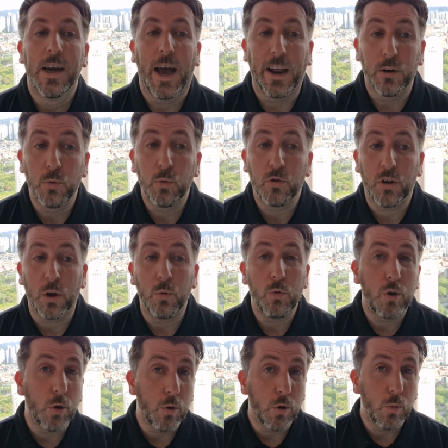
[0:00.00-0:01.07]
And also,
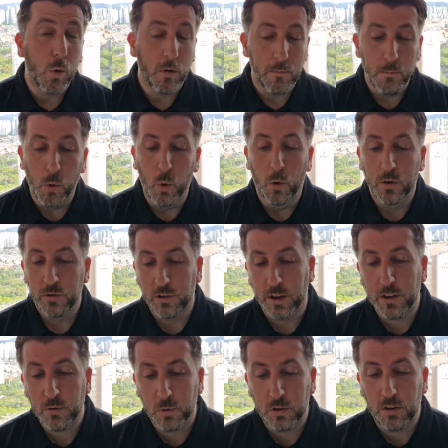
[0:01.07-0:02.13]
do you want more? So
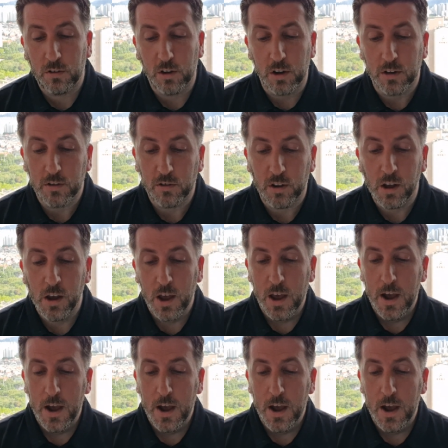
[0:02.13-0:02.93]
this was his answer.